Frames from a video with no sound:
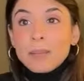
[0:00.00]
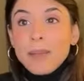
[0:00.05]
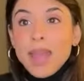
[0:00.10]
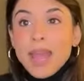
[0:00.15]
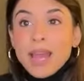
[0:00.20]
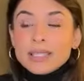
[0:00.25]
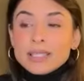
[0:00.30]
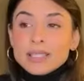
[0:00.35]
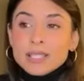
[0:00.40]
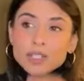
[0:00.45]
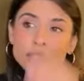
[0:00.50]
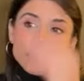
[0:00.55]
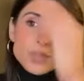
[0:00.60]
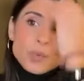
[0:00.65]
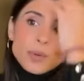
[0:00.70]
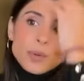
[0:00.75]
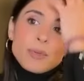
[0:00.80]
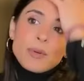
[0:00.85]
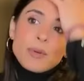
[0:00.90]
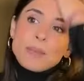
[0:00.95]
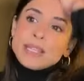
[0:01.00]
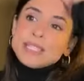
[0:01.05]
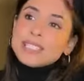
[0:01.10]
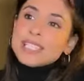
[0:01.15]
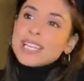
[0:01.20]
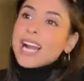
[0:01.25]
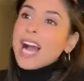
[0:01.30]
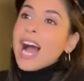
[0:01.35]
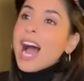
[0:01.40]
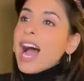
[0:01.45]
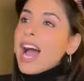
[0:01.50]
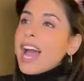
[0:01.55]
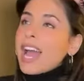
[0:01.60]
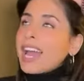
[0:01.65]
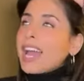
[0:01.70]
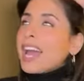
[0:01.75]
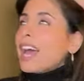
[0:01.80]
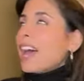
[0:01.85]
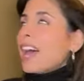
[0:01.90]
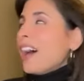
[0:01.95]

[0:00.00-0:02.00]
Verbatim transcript: man, such a sweet, romantic guy.